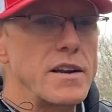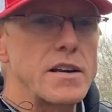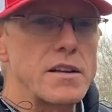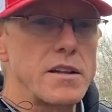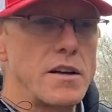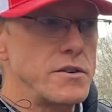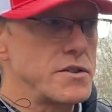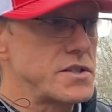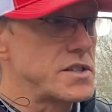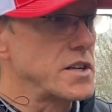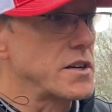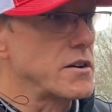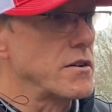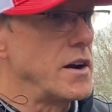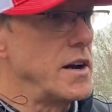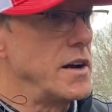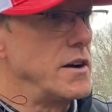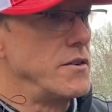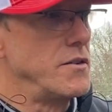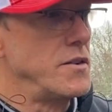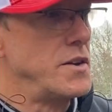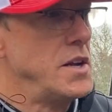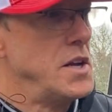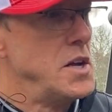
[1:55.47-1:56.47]
close to the
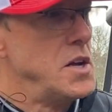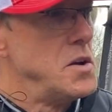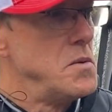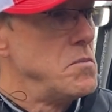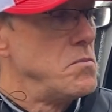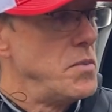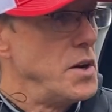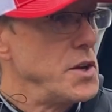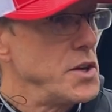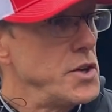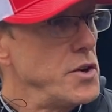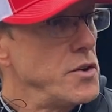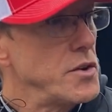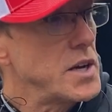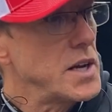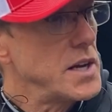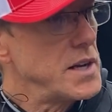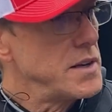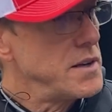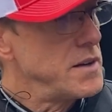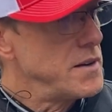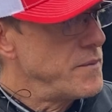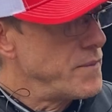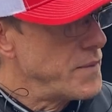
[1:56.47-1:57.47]
ground, but you
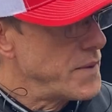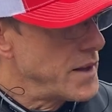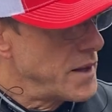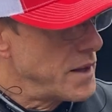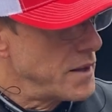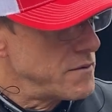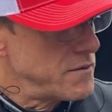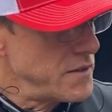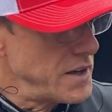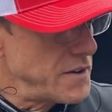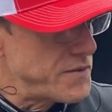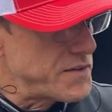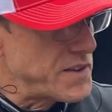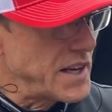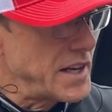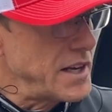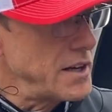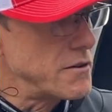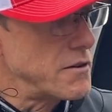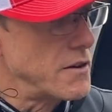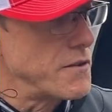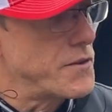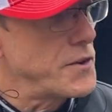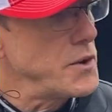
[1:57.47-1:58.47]
can lift the
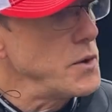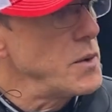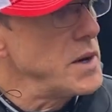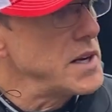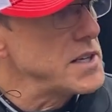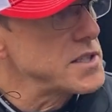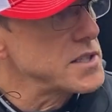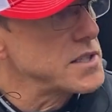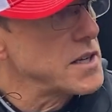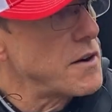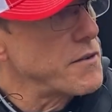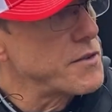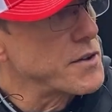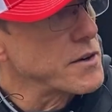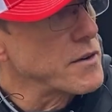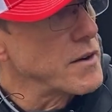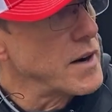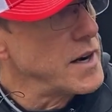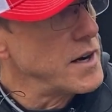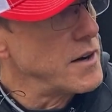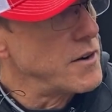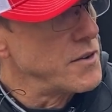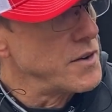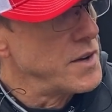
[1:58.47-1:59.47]
heel a few inches off the
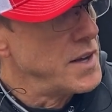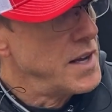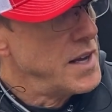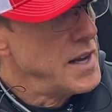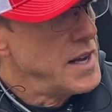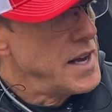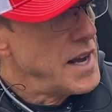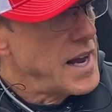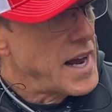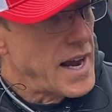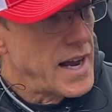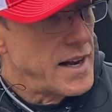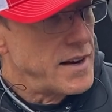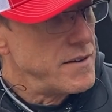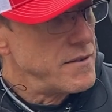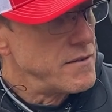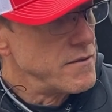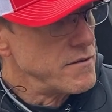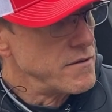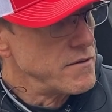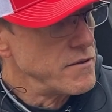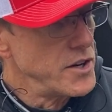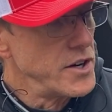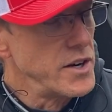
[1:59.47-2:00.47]
ground and
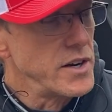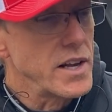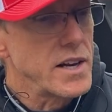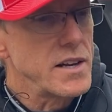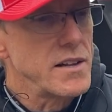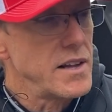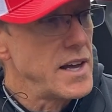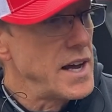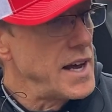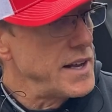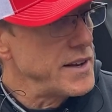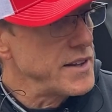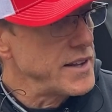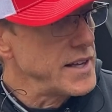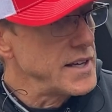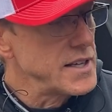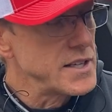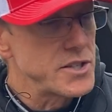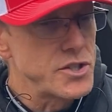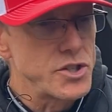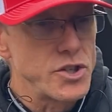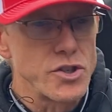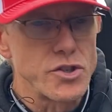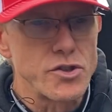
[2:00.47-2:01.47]
literally let
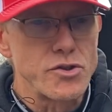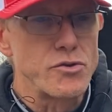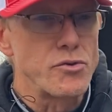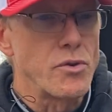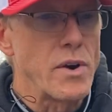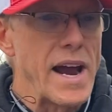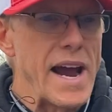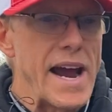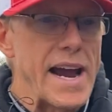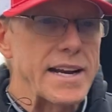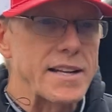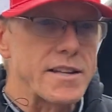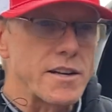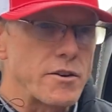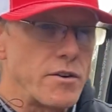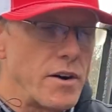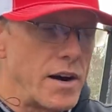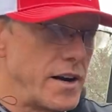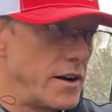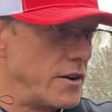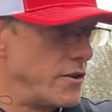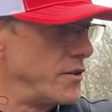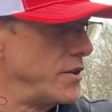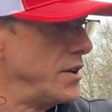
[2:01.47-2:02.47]
this just drag the
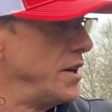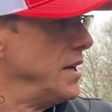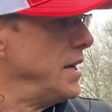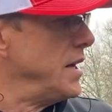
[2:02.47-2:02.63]
ground.